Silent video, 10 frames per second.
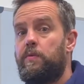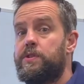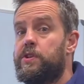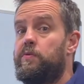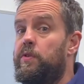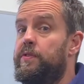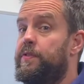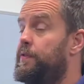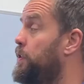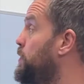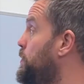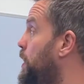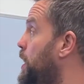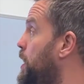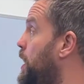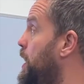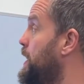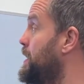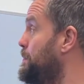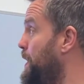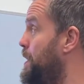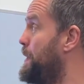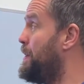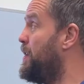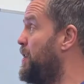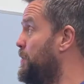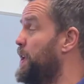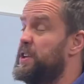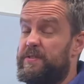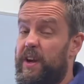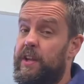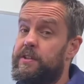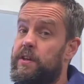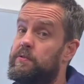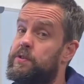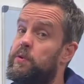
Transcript: just going to run through a little bit about heart rate training zones.